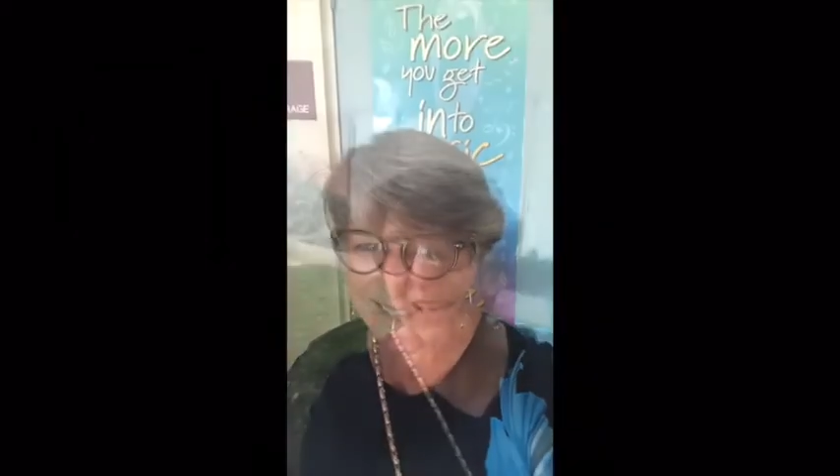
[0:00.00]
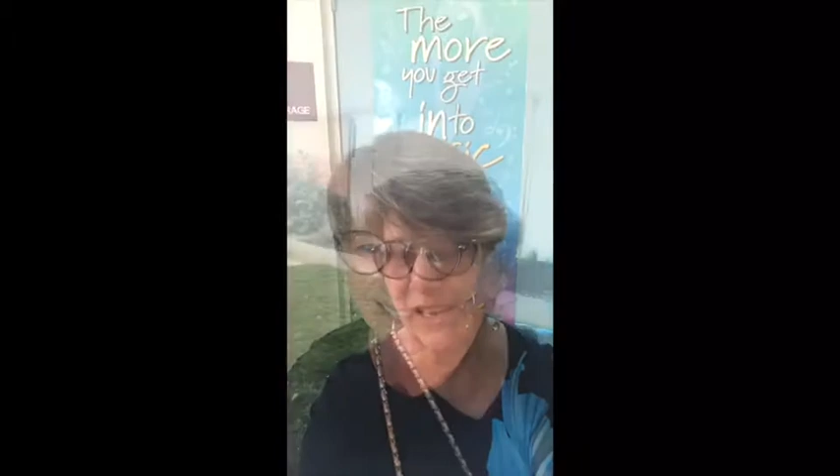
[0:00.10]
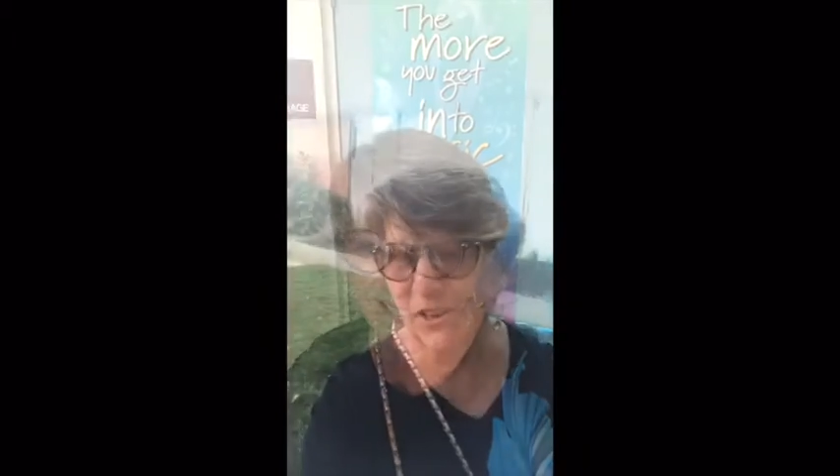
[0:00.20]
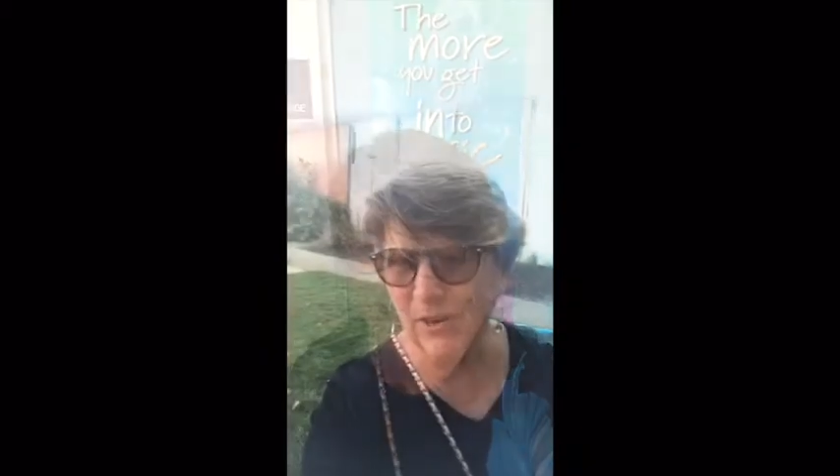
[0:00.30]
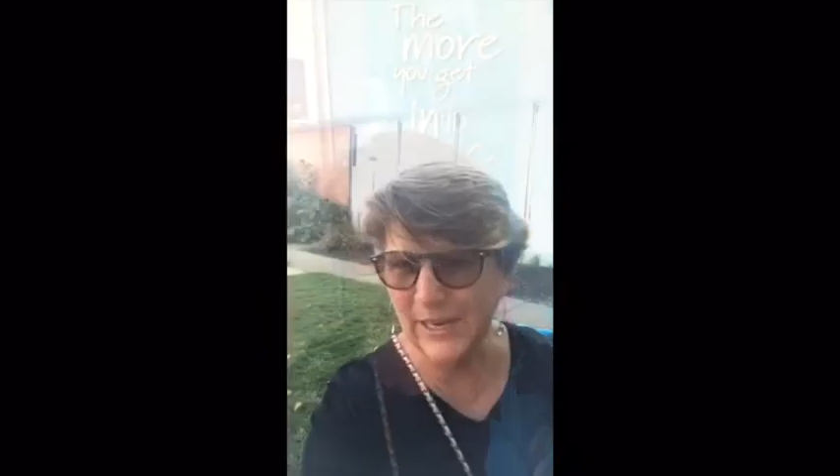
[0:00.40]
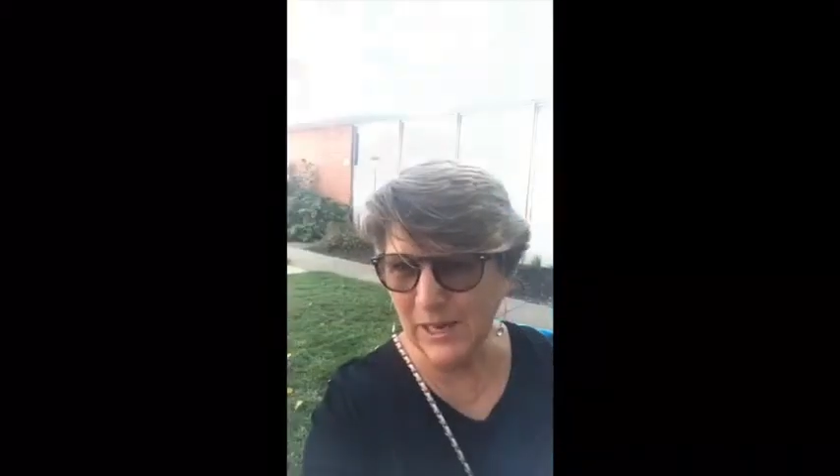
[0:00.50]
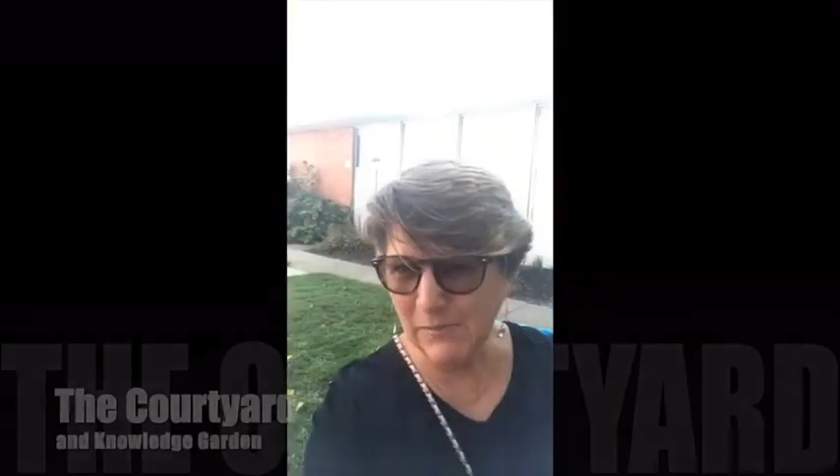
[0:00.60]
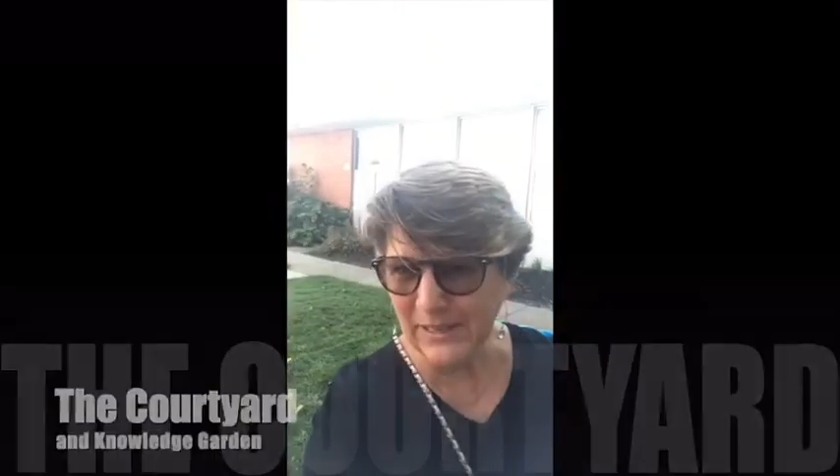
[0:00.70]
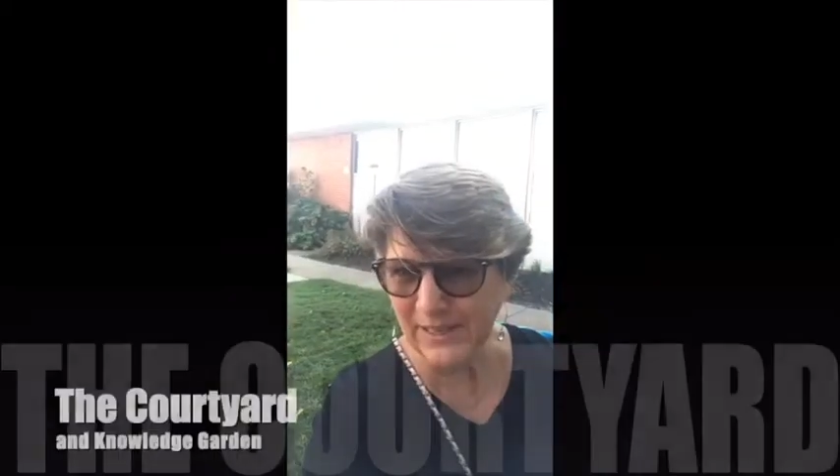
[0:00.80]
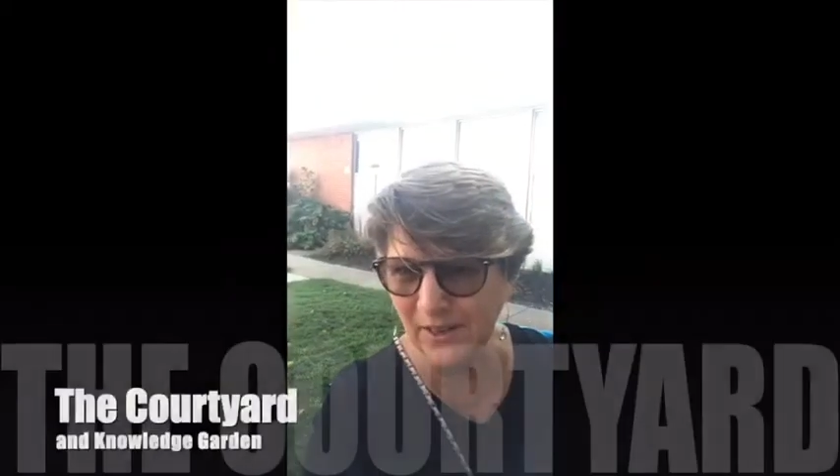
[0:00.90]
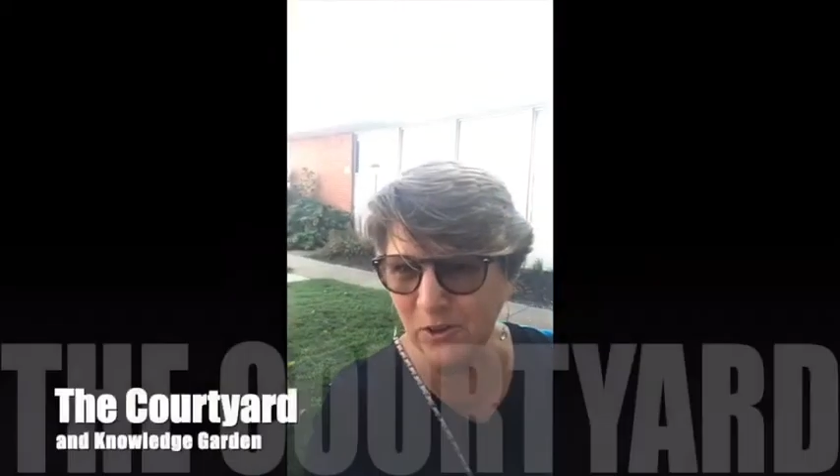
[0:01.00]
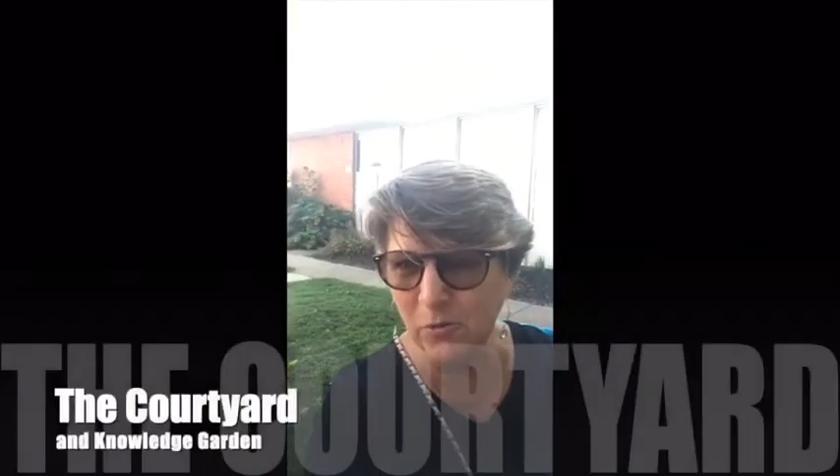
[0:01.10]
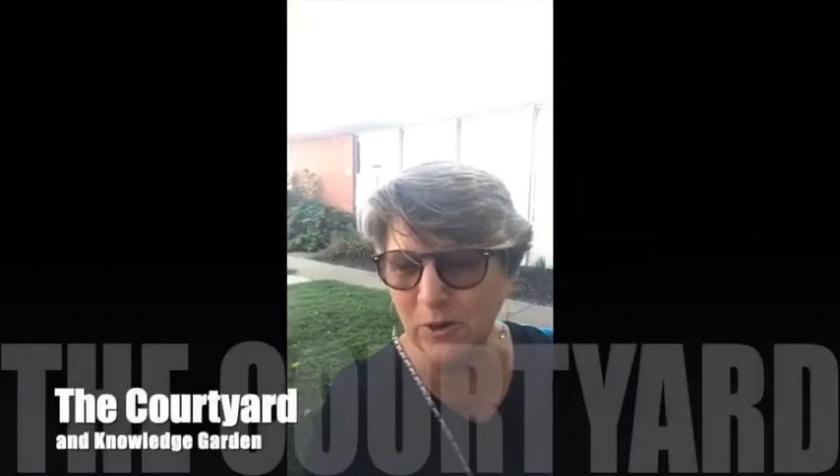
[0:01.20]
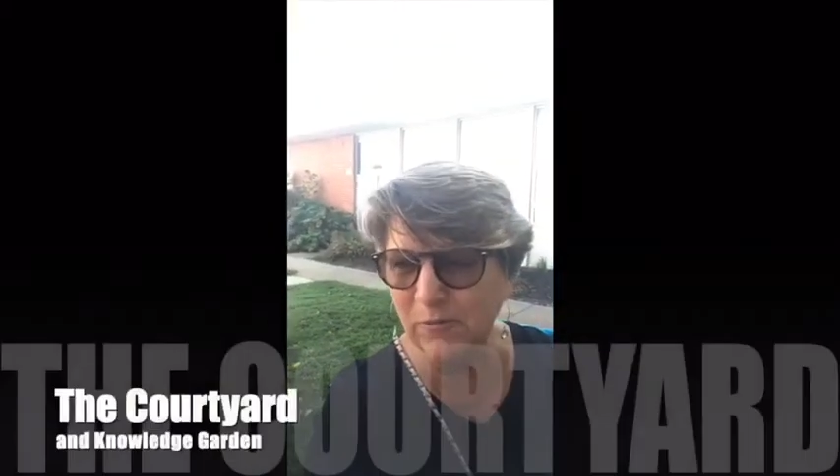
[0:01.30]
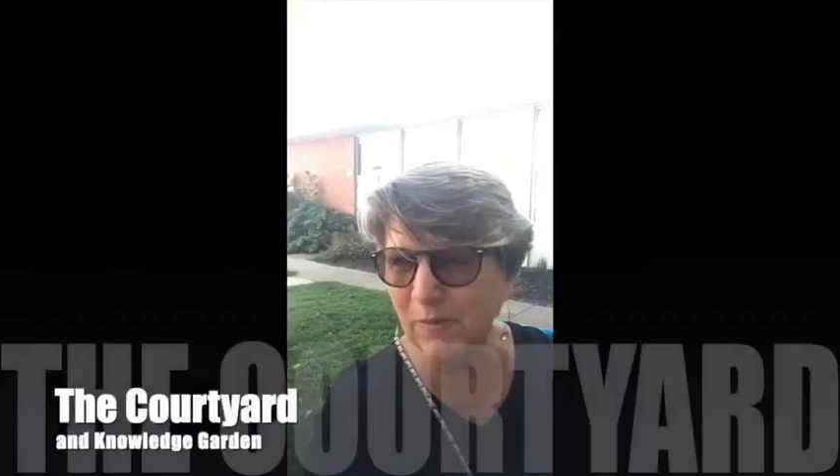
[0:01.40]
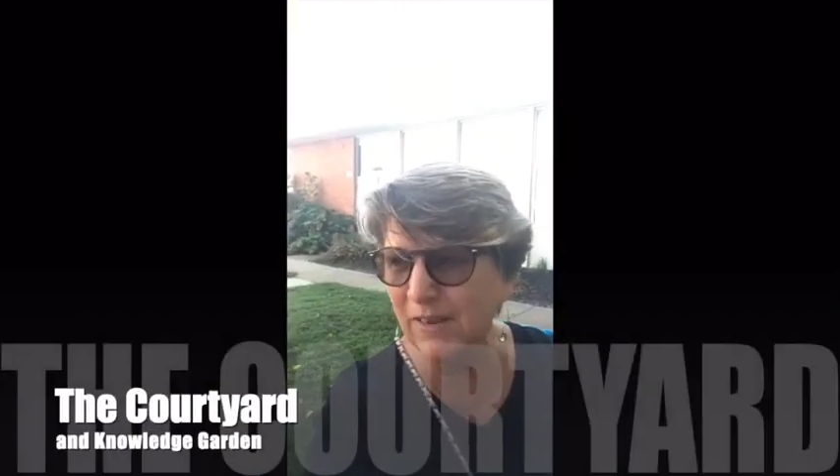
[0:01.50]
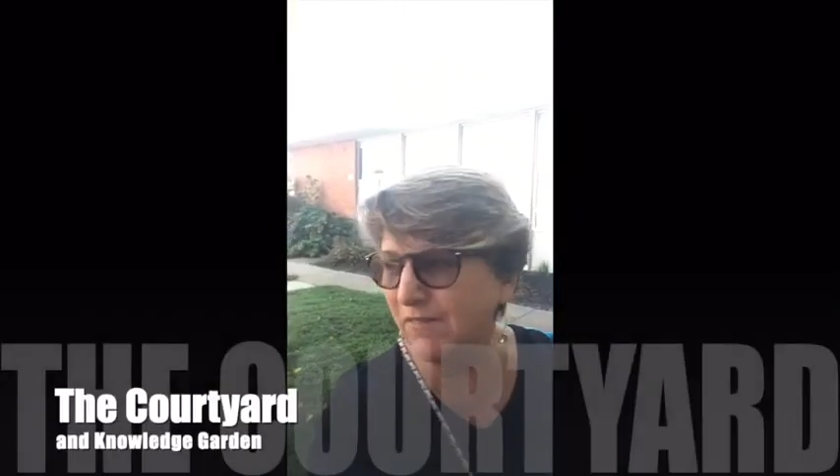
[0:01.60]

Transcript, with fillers: Here I am in another one of my